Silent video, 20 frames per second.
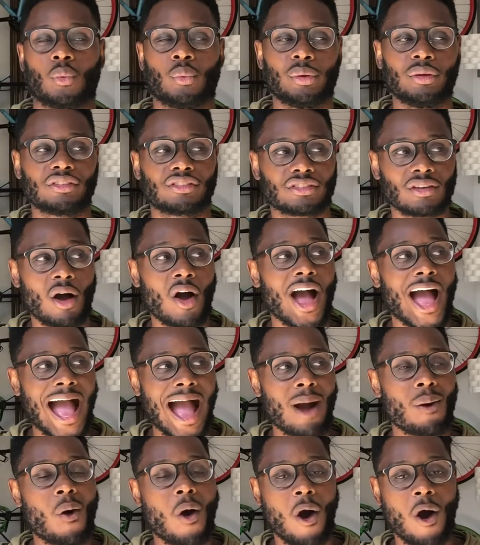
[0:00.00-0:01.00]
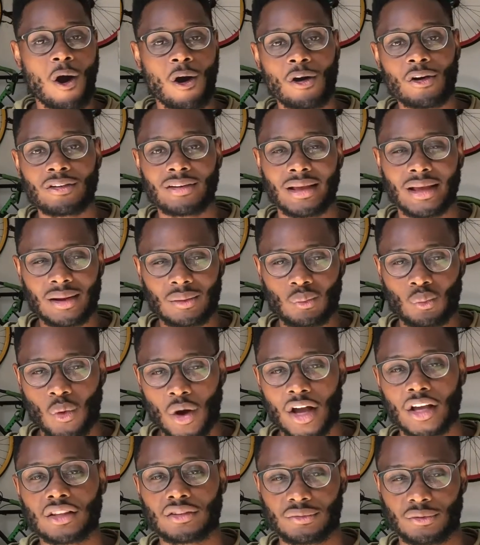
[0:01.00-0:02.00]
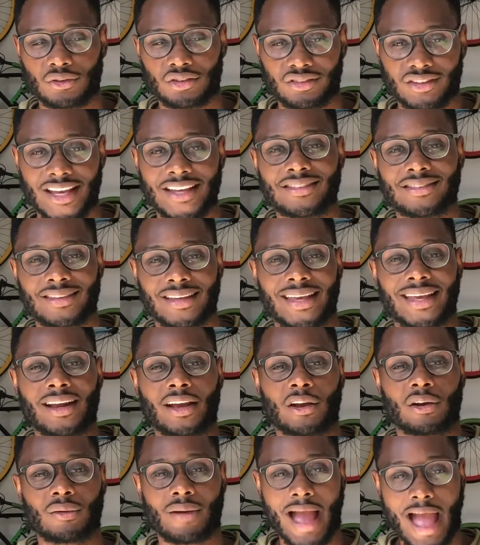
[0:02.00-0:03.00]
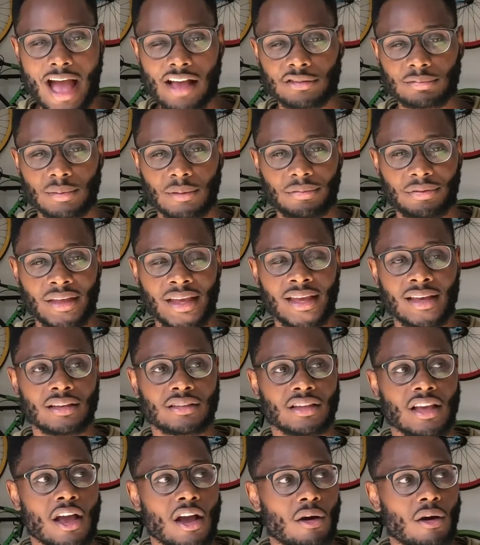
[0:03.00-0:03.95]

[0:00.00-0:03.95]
We saw how hard it was for states to get a grasp of things